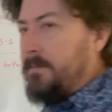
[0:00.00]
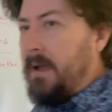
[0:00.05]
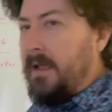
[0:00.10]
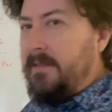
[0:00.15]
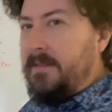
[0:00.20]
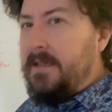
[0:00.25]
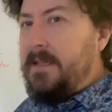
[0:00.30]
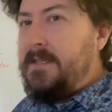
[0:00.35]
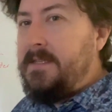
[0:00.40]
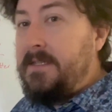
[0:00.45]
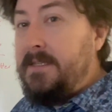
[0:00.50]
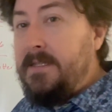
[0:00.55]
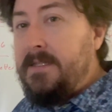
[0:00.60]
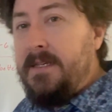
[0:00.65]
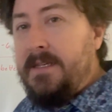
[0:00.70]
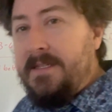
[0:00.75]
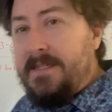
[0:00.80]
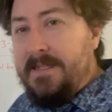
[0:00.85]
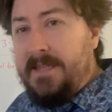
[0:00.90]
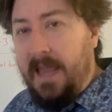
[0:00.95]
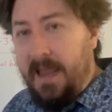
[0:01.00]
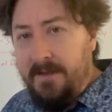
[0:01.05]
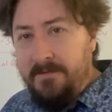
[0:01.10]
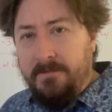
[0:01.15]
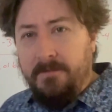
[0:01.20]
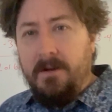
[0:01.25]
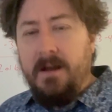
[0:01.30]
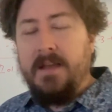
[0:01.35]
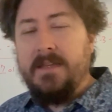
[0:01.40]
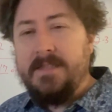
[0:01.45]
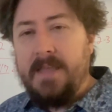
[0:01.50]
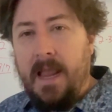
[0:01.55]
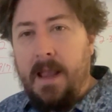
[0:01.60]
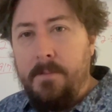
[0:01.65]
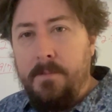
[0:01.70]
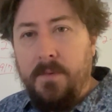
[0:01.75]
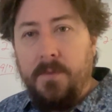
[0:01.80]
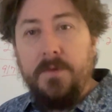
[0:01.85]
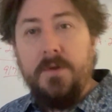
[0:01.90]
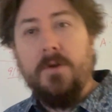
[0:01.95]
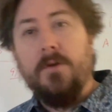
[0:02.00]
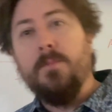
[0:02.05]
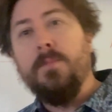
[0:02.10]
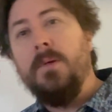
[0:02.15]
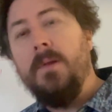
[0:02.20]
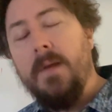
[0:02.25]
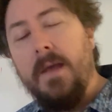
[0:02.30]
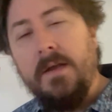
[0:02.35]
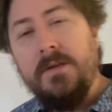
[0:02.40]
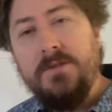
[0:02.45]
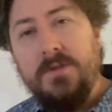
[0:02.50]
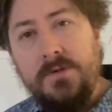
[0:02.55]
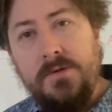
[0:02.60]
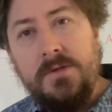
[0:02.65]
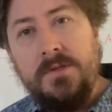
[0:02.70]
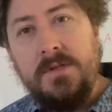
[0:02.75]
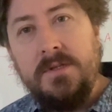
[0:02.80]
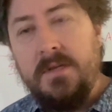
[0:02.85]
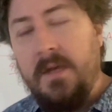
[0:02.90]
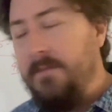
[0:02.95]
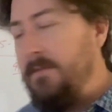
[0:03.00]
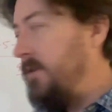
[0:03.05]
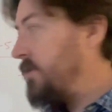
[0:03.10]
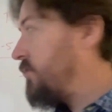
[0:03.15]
by this is, say for example, you're playing deuce to 7